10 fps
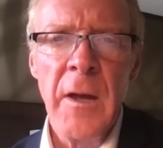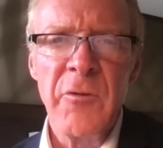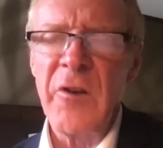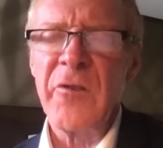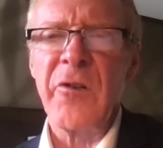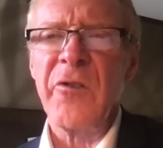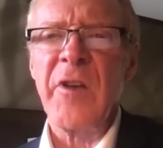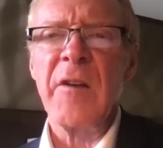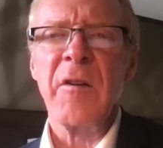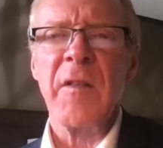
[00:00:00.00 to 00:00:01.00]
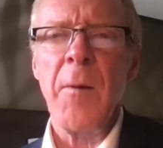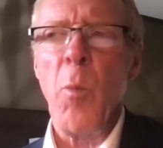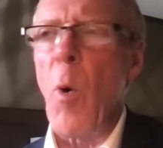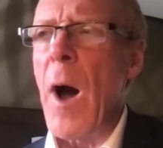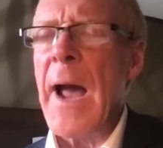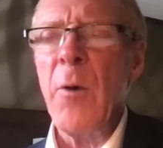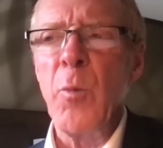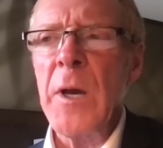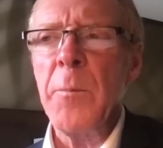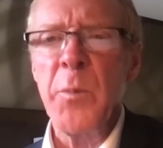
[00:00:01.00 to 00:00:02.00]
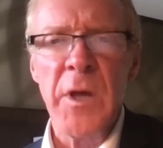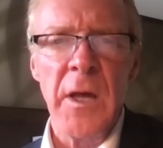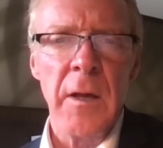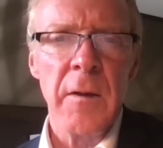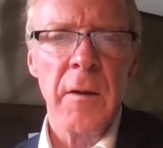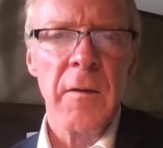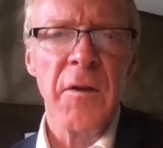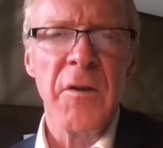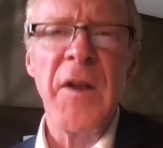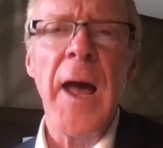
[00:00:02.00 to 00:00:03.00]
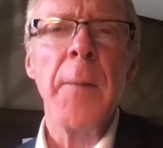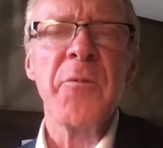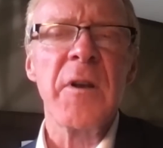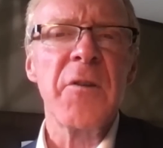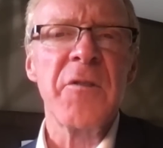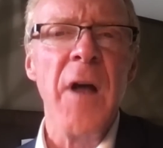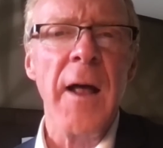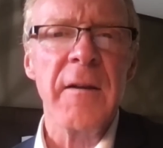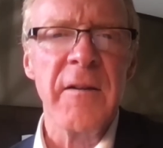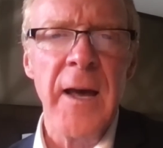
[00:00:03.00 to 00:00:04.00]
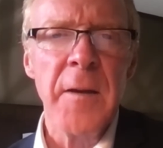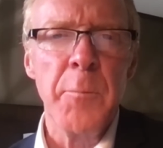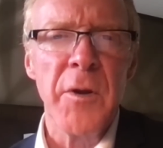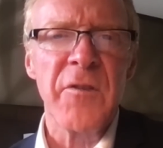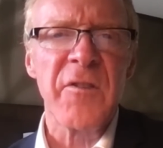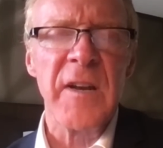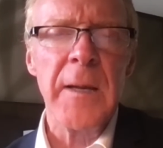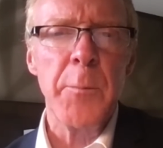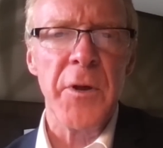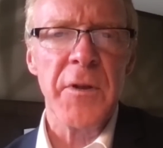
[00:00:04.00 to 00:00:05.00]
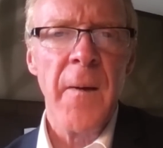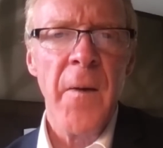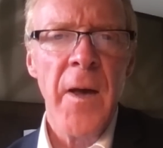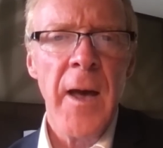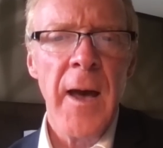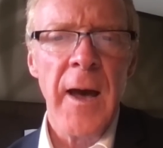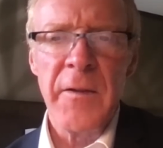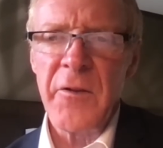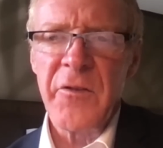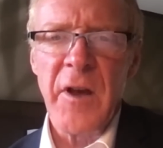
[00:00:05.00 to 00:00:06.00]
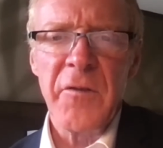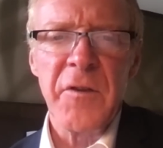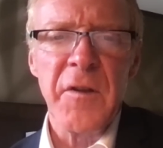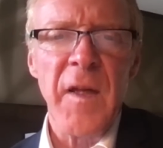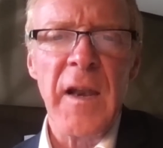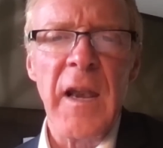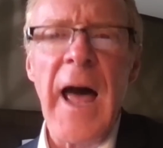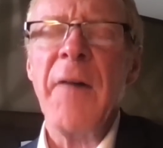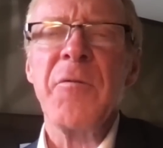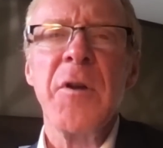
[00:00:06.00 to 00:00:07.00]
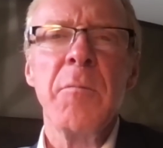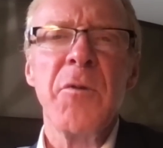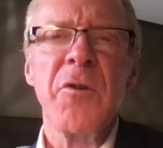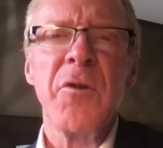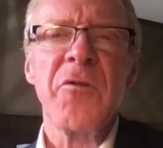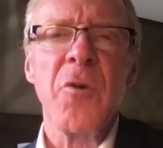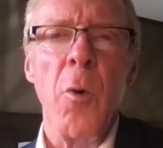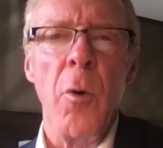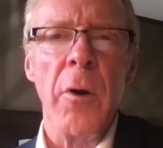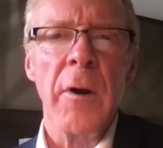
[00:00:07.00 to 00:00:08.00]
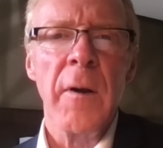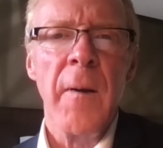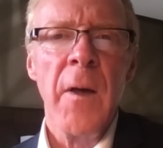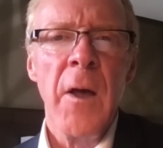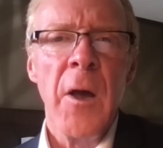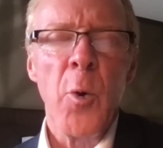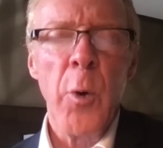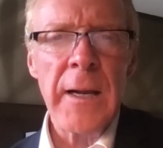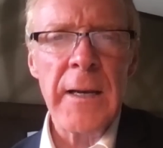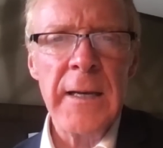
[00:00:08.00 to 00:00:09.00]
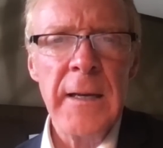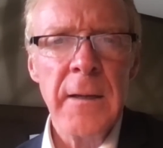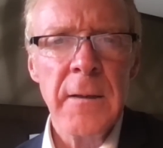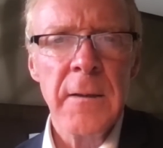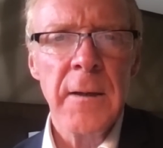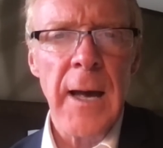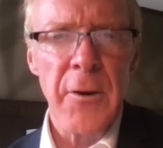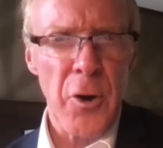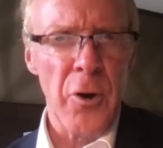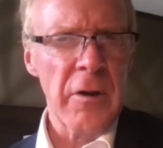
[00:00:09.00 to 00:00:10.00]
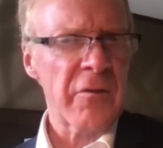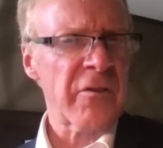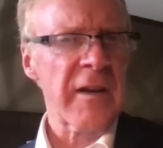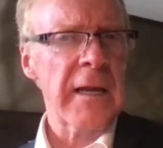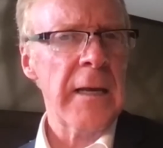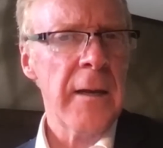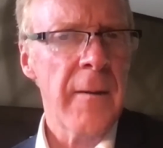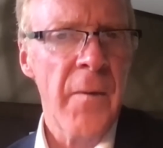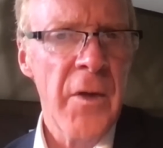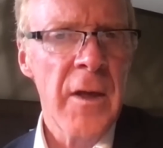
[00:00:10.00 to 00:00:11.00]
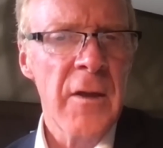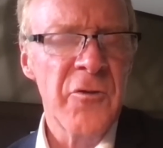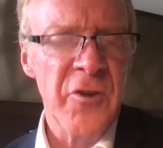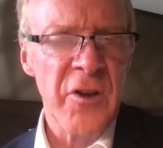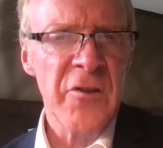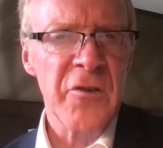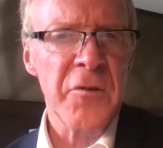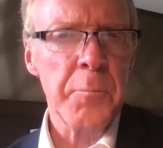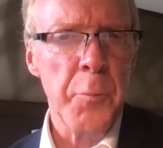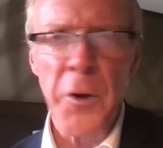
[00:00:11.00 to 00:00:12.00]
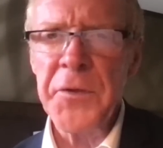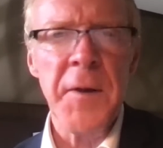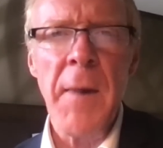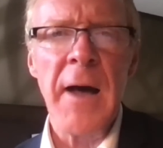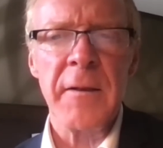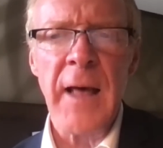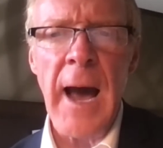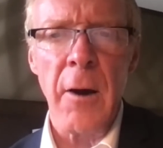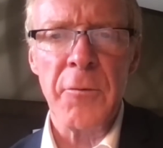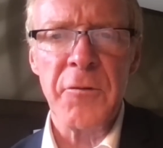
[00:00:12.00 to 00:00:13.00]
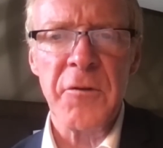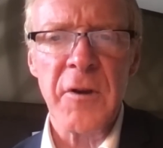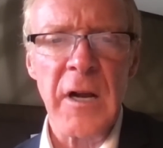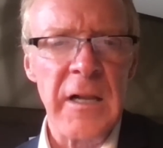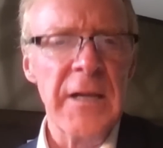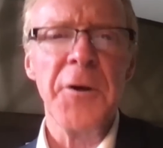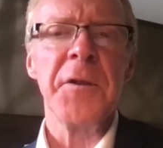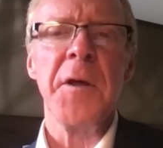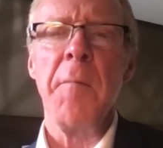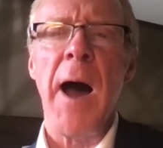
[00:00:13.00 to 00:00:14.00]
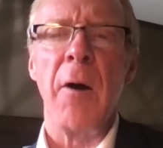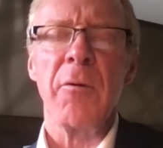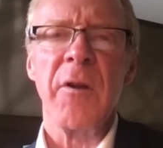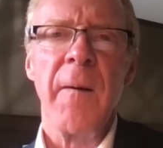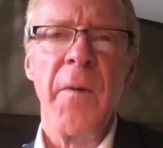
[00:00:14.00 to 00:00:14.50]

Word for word: Jesus said to them, Why weep ye? The damsel is not dead, but sleepeth. And it says that they laughed him to scorn. Quickly and earnestly, Jesus put them out of the house, cleared them out.